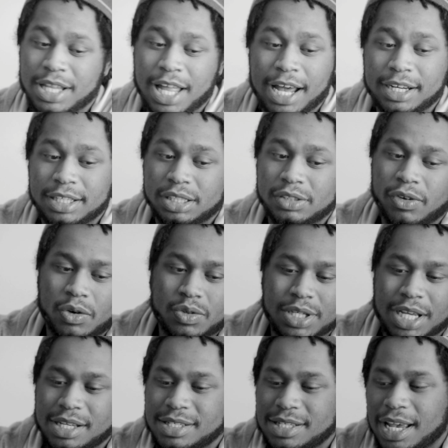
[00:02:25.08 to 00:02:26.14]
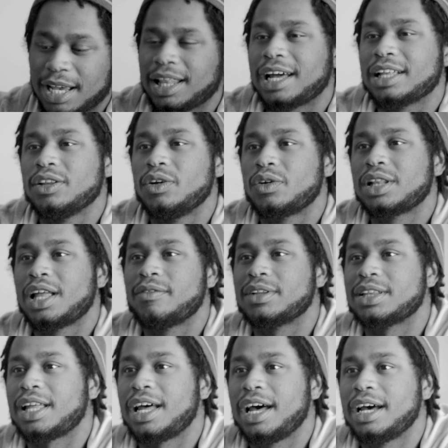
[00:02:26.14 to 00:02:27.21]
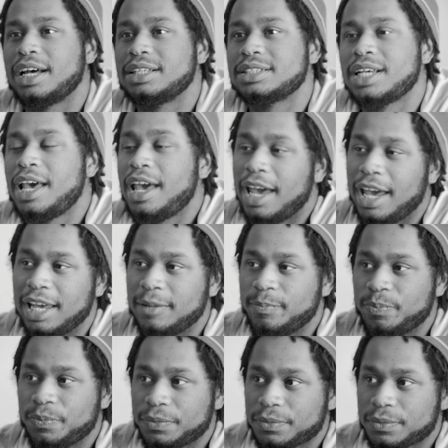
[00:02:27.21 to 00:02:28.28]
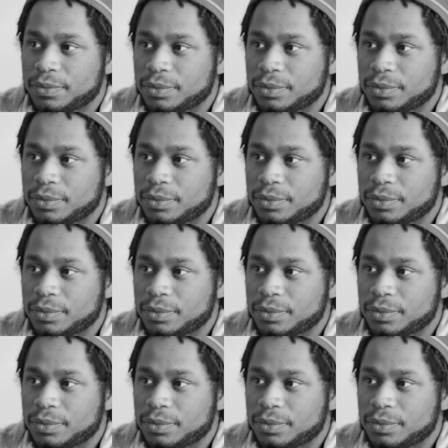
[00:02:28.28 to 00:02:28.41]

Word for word: A lot of these folks, they say like little clever lines, and